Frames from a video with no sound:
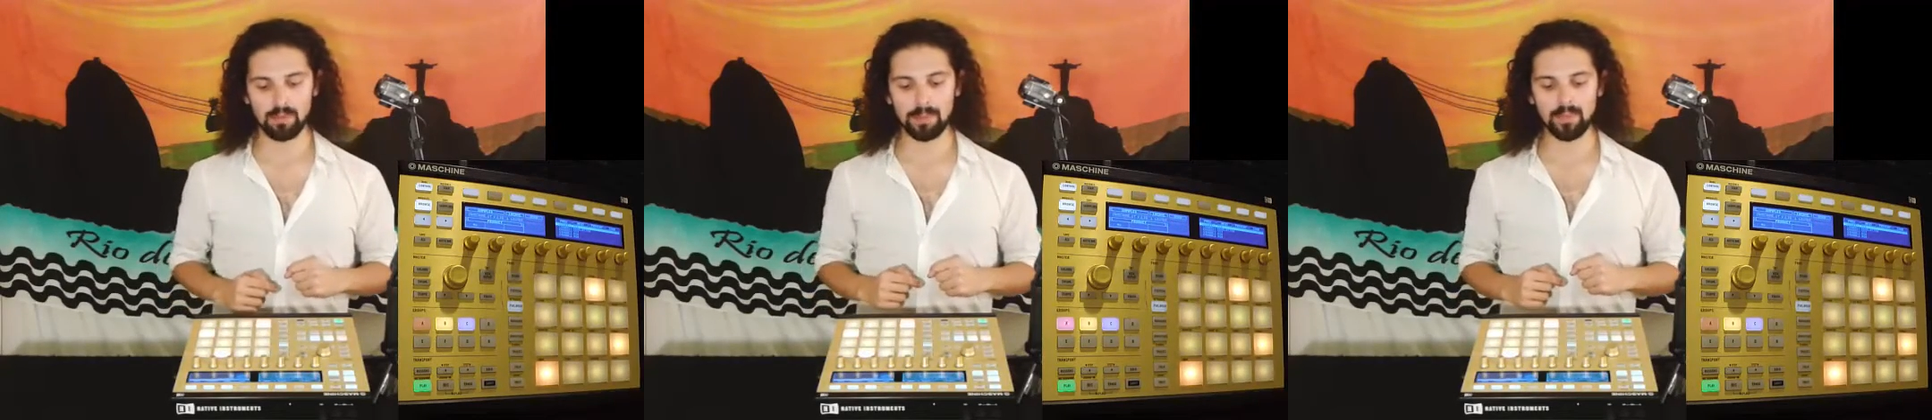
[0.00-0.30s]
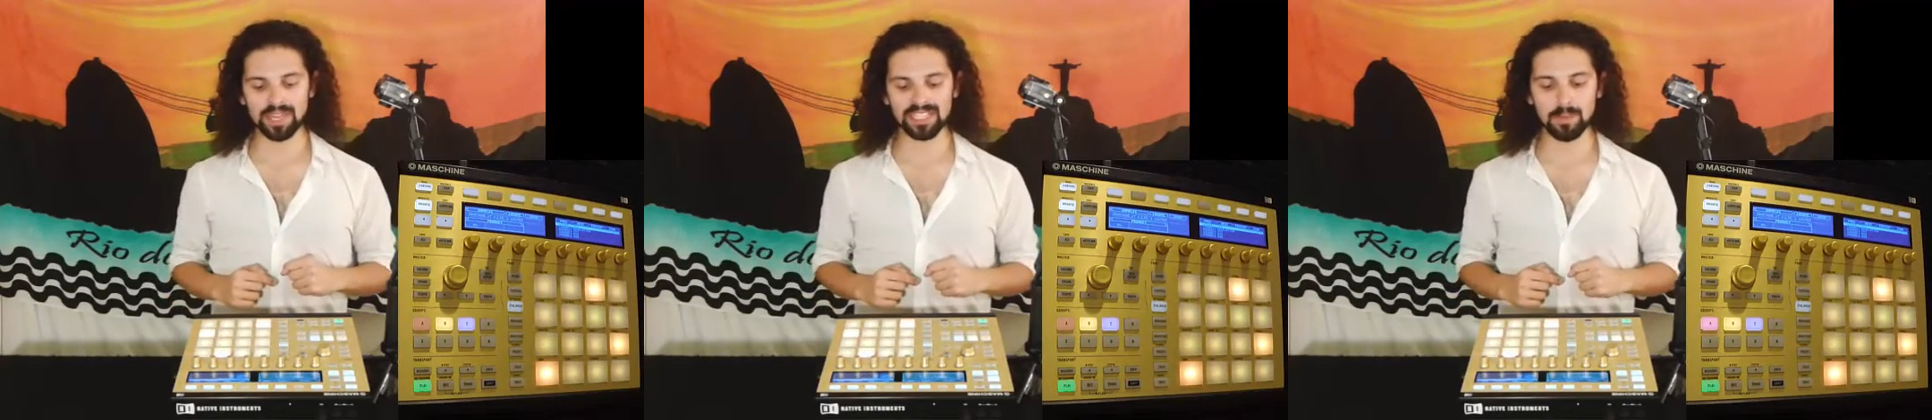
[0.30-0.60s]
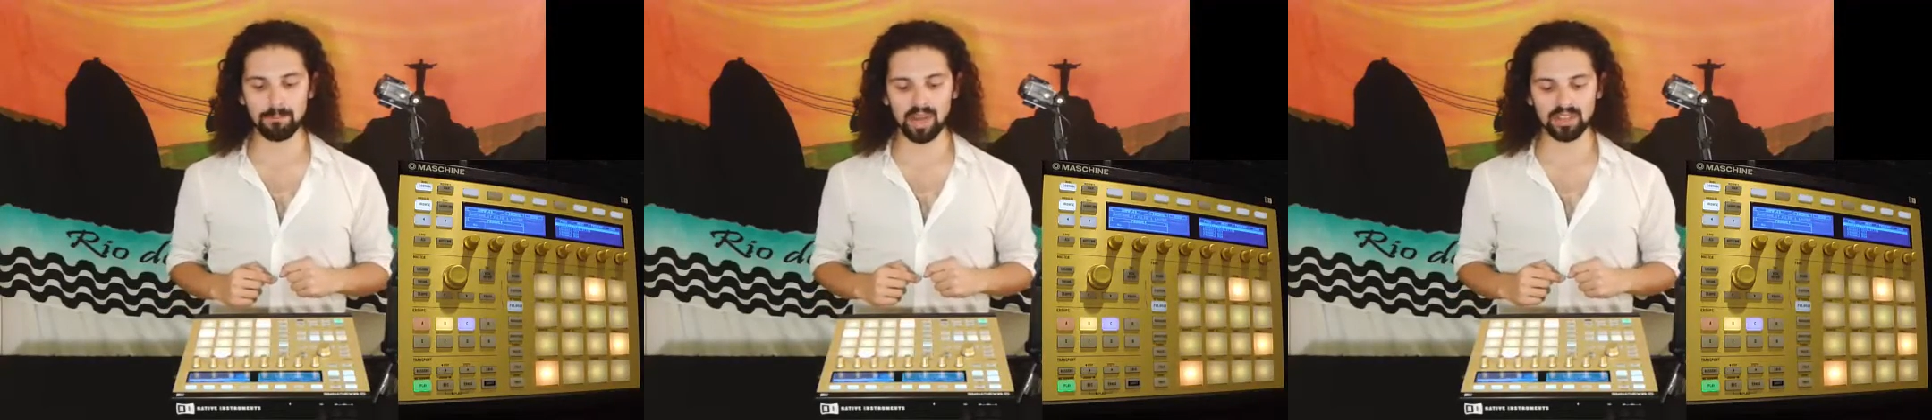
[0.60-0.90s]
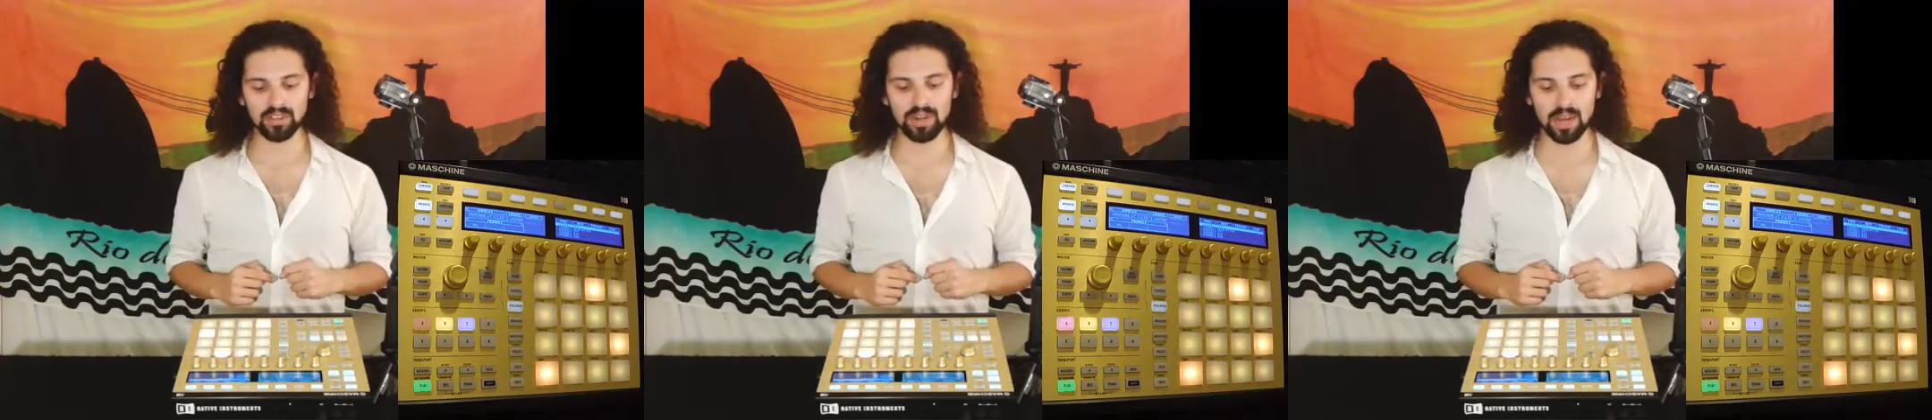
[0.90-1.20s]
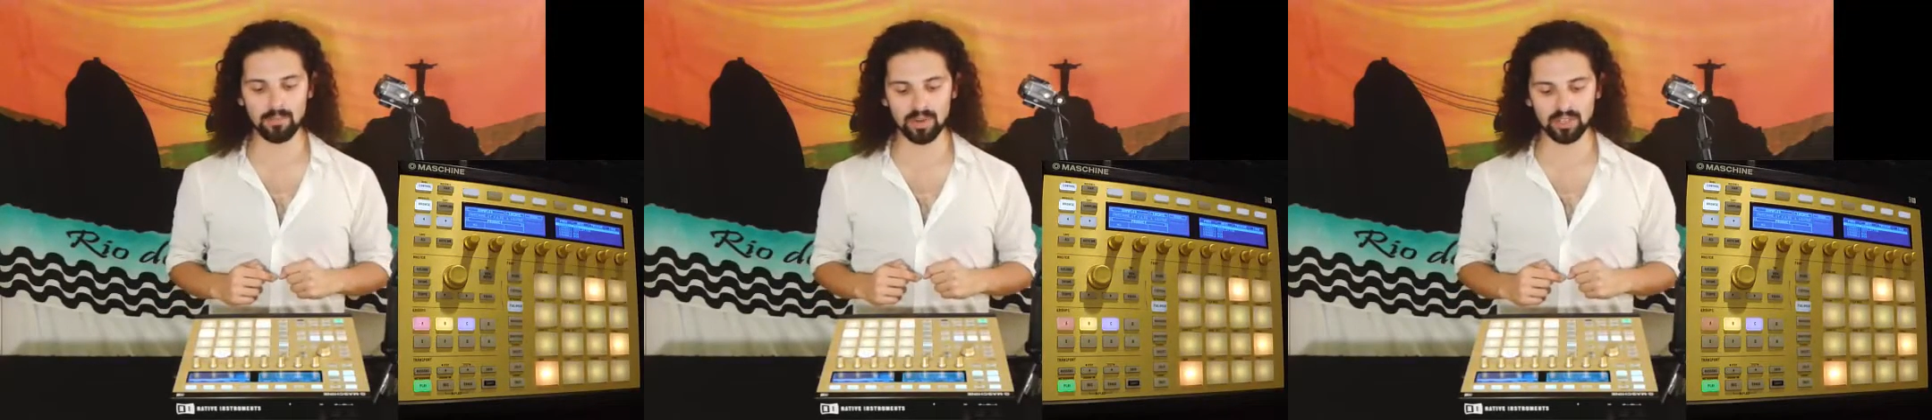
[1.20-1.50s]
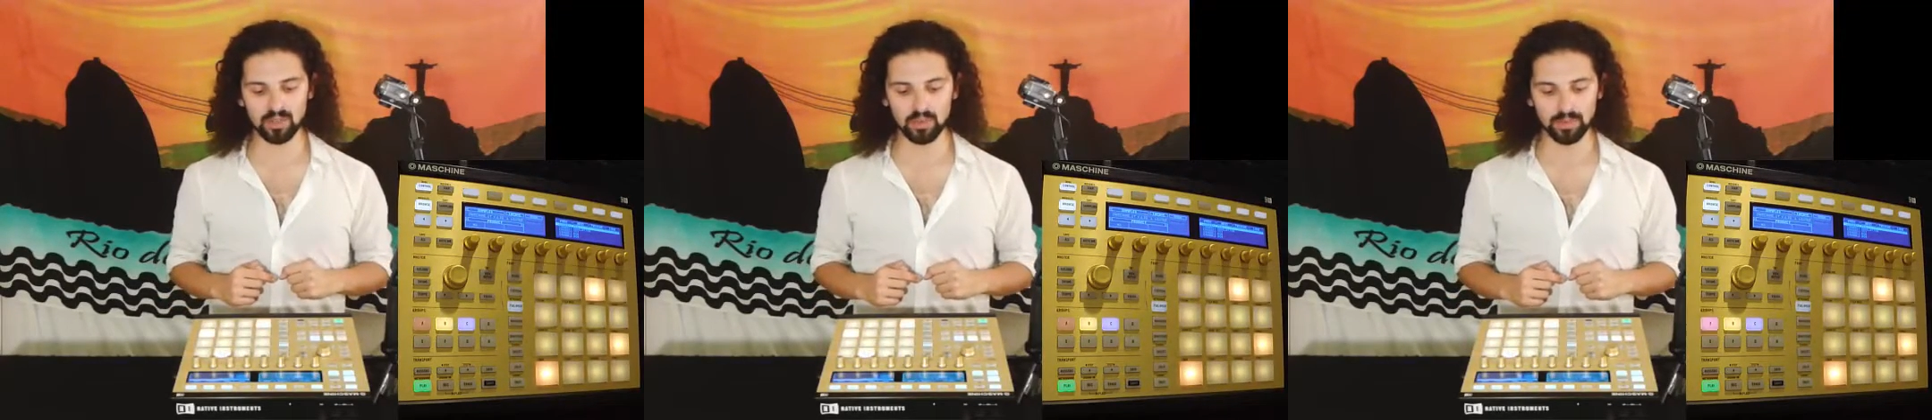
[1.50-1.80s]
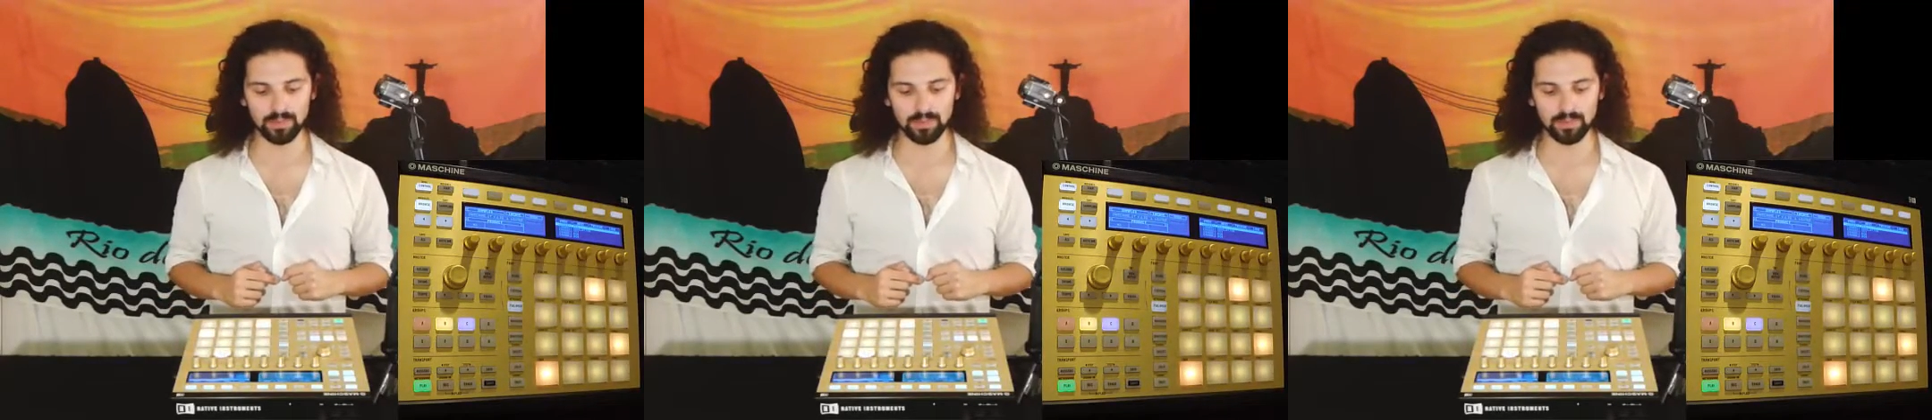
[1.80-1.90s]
by pressing button number 2.